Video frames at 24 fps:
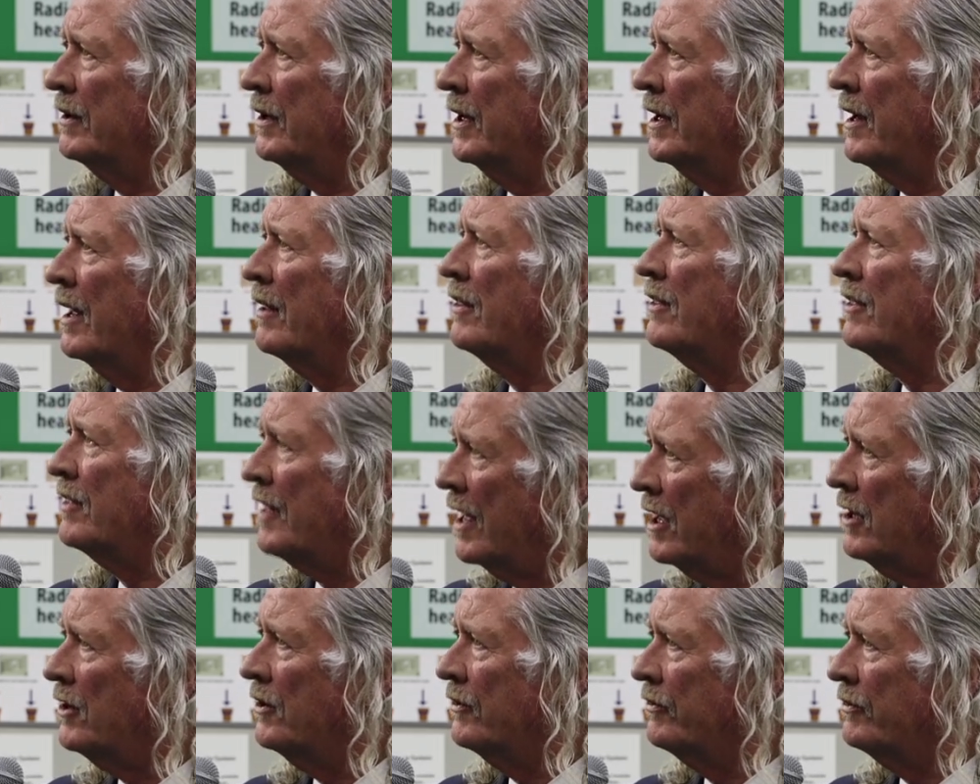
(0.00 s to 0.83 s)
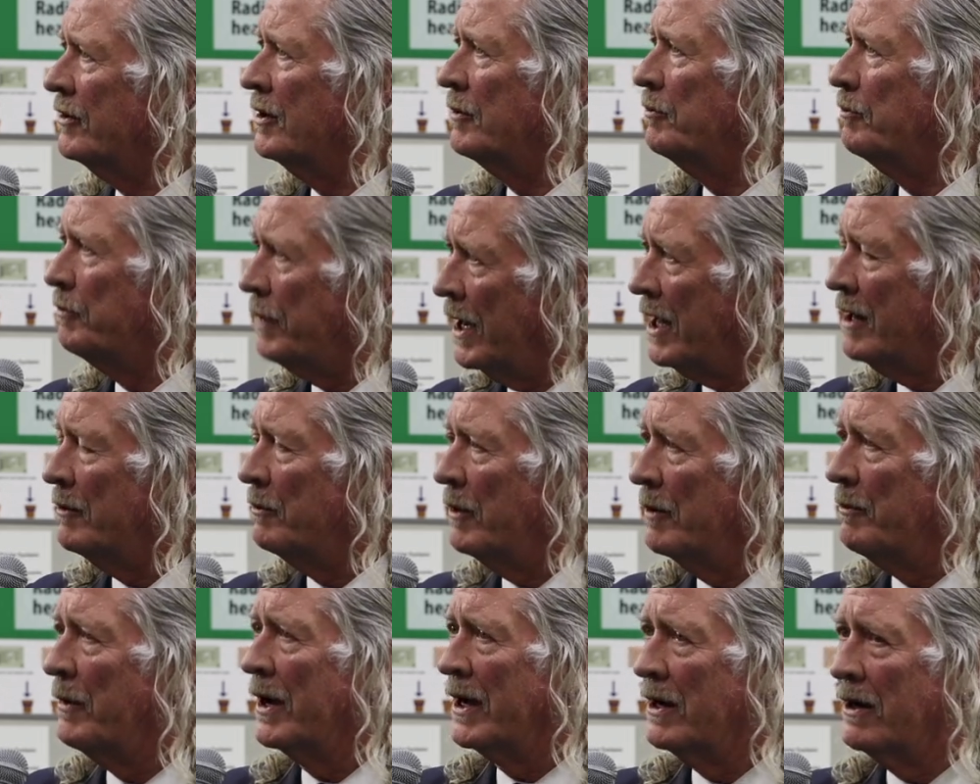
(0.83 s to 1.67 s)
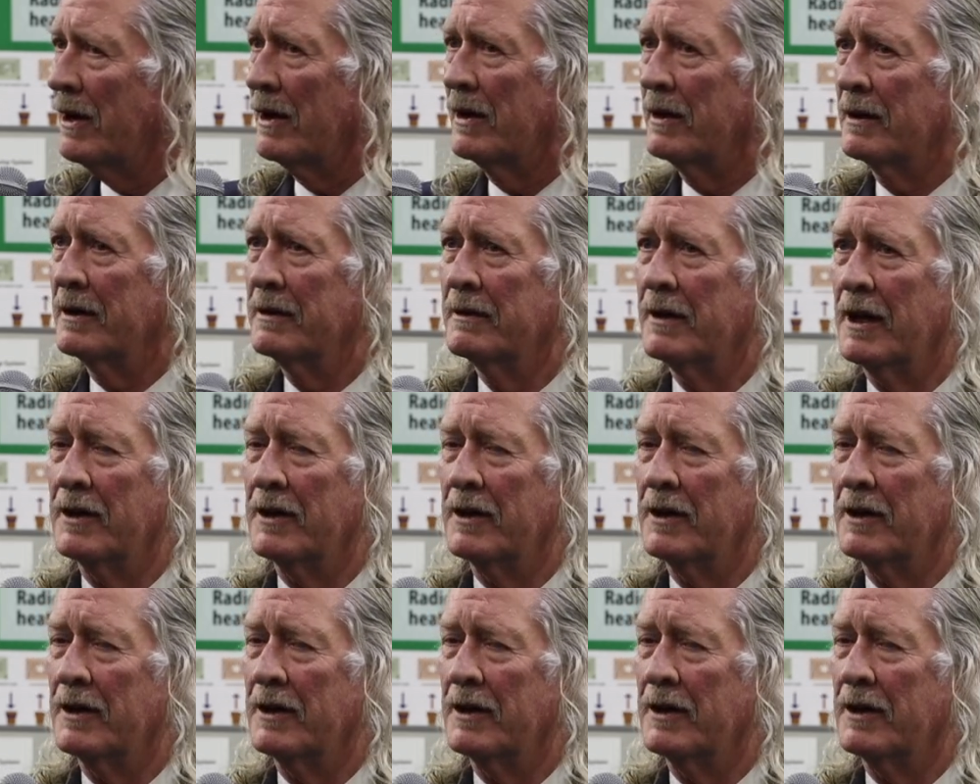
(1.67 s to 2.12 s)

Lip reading: And I thank you from the bottom of my heart.